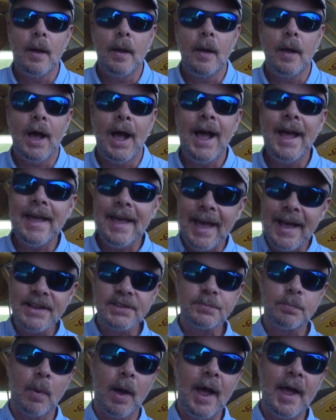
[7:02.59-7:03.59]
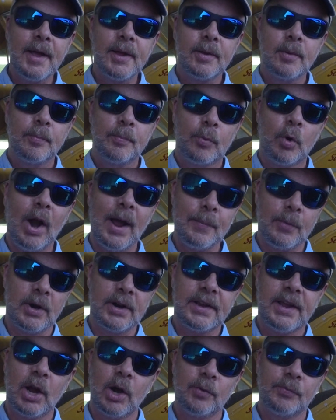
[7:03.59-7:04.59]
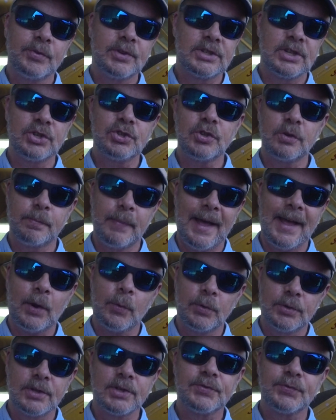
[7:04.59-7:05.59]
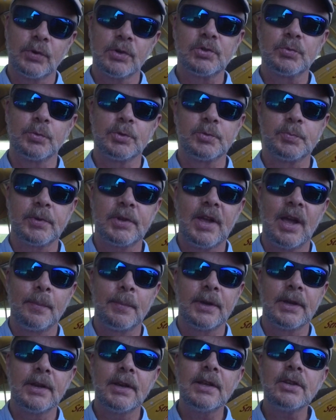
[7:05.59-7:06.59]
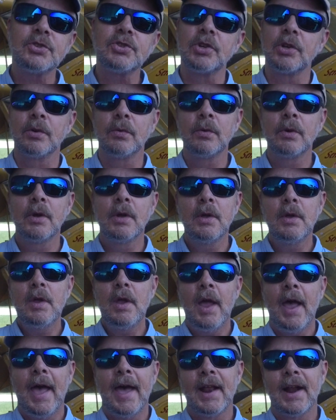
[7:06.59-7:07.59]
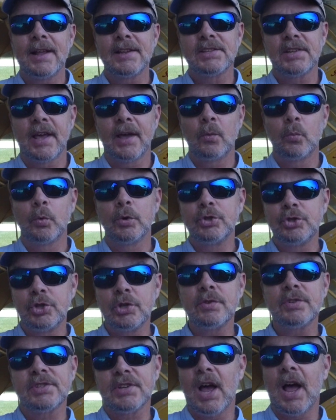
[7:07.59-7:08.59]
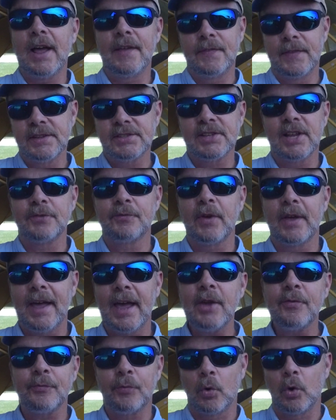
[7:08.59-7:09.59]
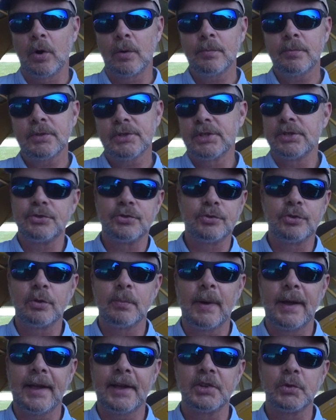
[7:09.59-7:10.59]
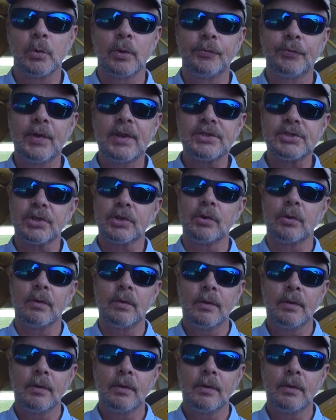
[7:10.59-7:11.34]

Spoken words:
I asked my primary care physician back when this first was becoming an issue, and I said, would you sign this FAA form since you do my annual physical?